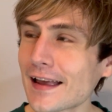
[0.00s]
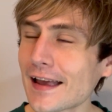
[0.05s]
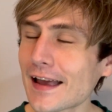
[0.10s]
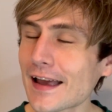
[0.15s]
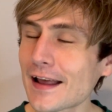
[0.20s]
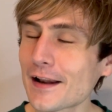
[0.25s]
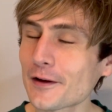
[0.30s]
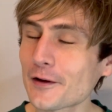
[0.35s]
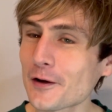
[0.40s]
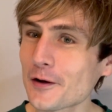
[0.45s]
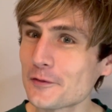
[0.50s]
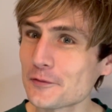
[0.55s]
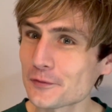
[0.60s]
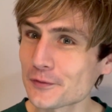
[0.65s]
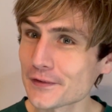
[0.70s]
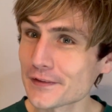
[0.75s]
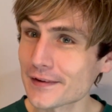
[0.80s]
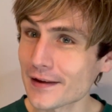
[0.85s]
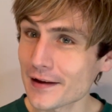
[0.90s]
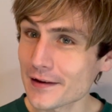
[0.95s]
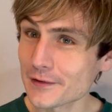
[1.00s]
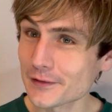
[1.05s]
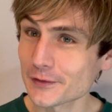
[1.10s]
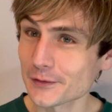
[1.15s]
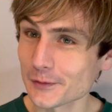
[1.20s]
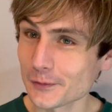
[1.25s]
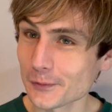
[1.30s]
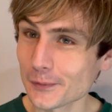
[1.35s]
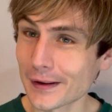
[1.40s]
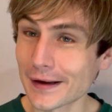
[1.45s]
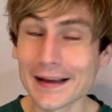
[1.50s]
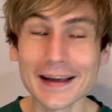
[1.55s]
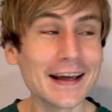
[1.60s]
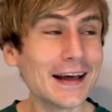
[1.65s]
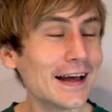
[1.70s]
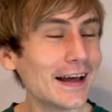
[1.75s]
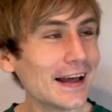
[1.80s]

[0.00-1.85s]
in a confrontational way,